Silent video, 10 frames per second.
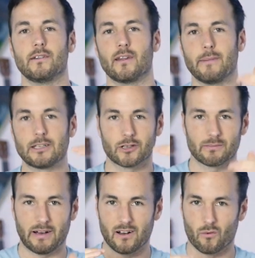the metrics
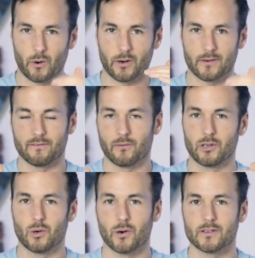might not work for
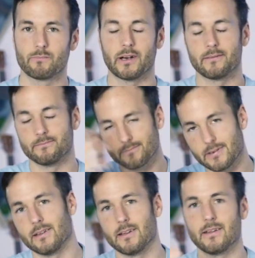yours, but
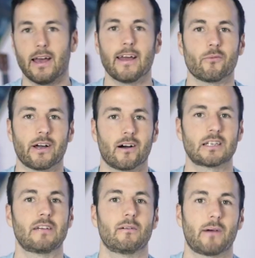anyway, I'll
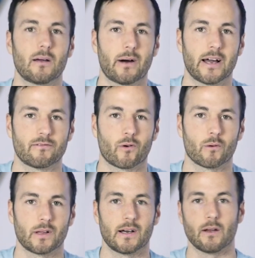give you my buying
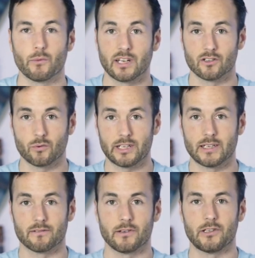formula and we can tweak
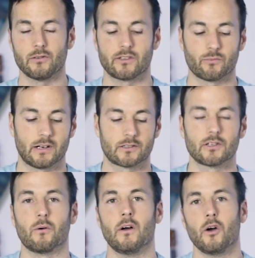it for you as well.
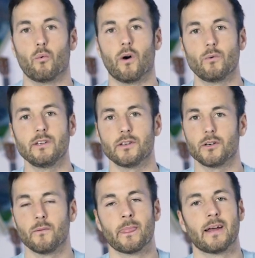So what we
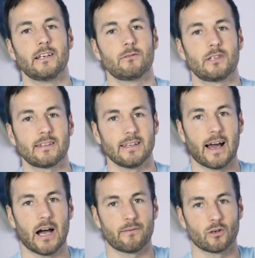do is we take the
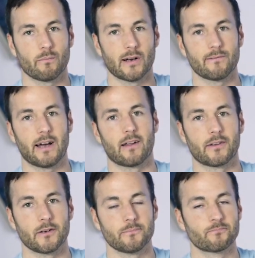after repair
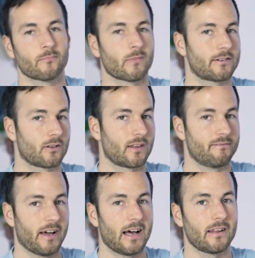value. So the
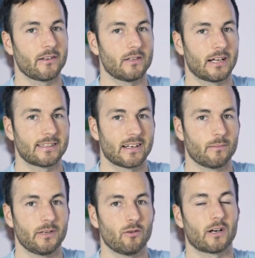value that it's gonna
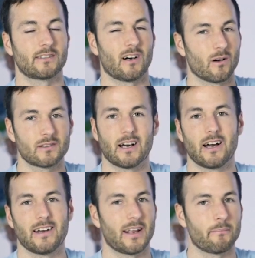be when it's all
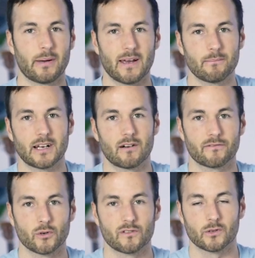done and pimped
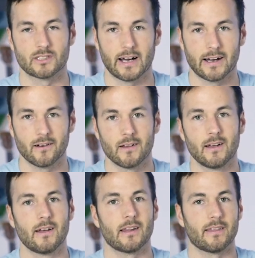out fruitful style,
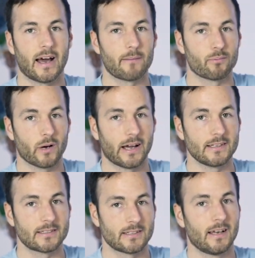that
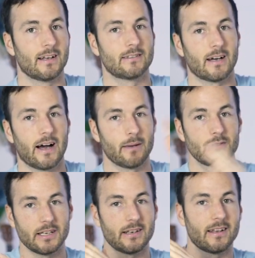price
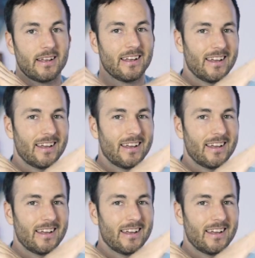times it